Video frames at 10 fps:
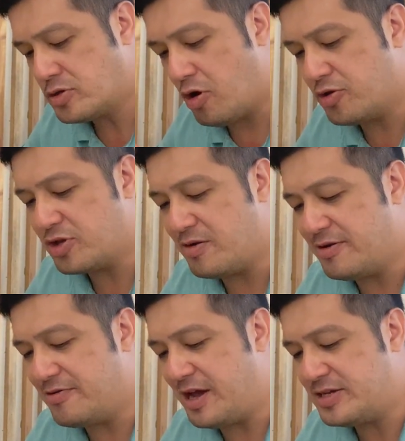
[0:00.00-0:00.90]
on top of
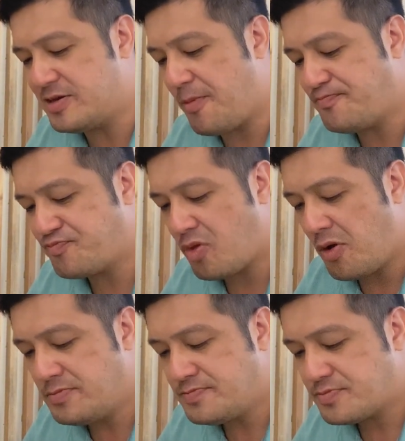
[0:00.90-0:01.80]
the
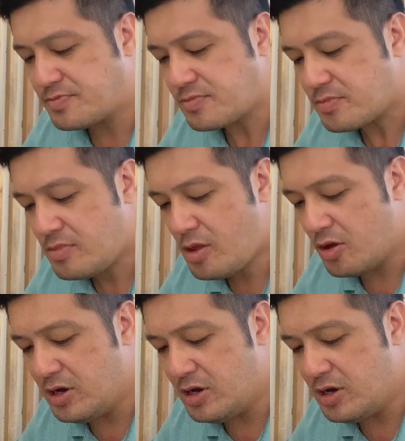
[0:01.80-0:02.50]
rice.